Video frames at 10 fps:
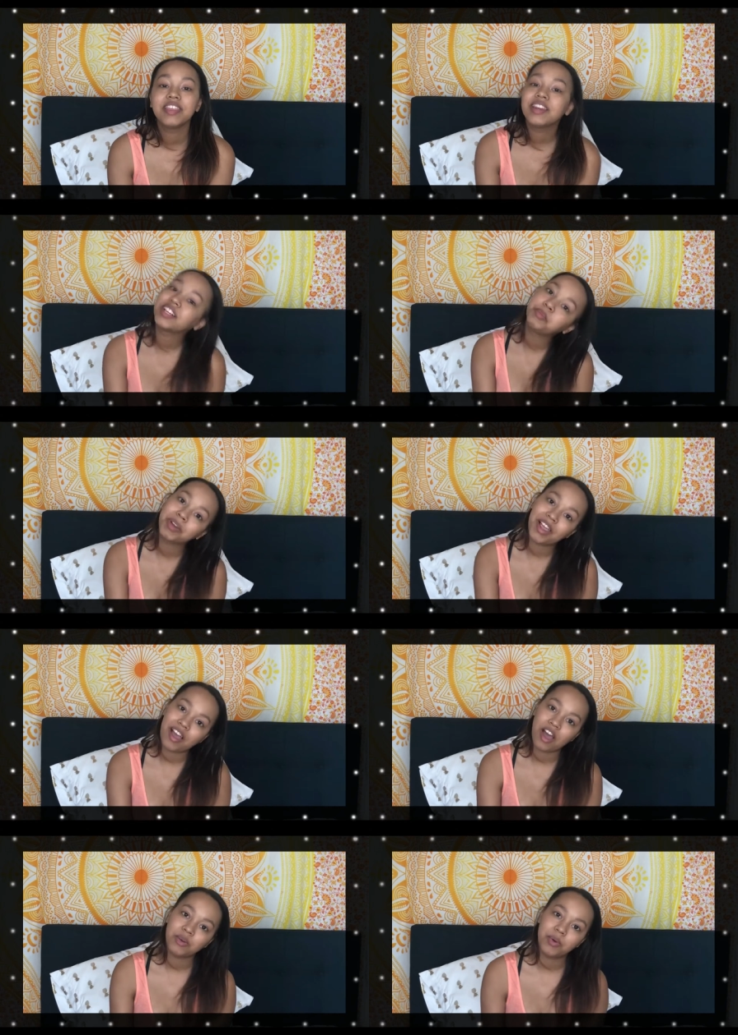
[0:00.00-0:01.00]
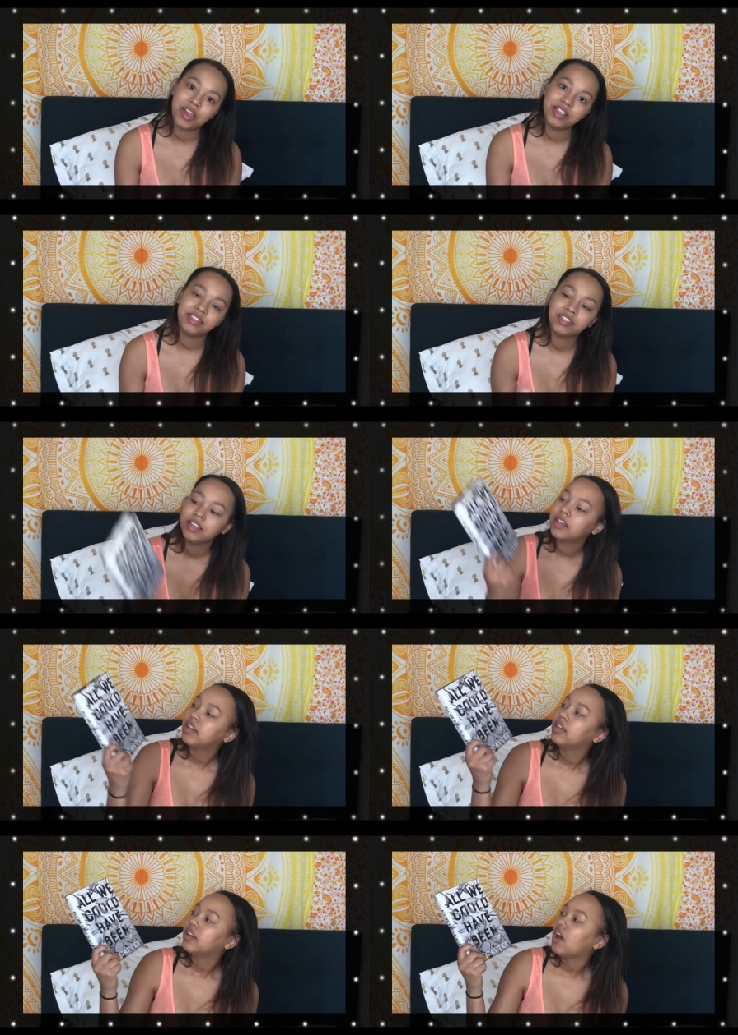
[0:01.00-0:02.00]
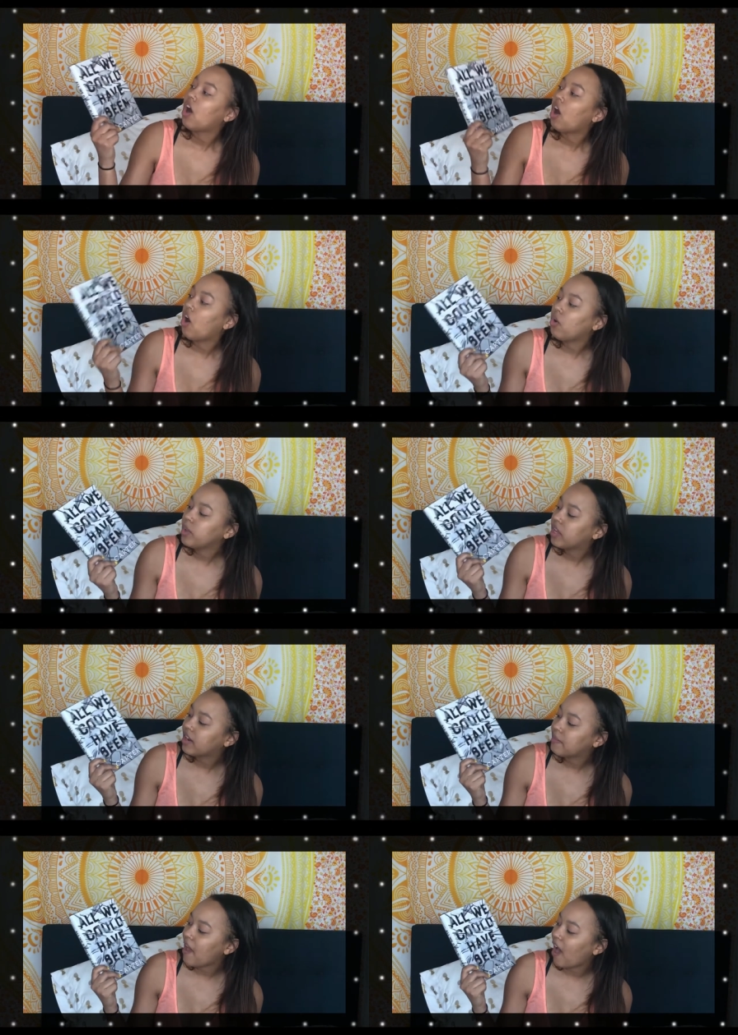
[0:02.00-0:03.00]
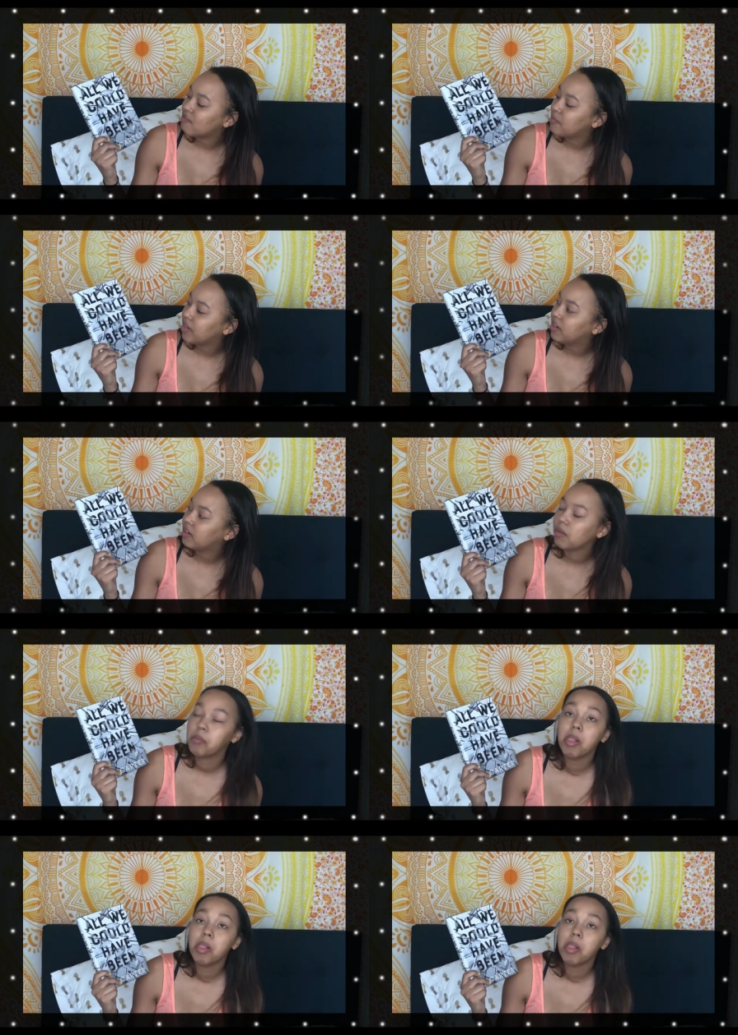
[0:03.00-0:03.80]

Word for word: The next book I got was All We Could Have Been.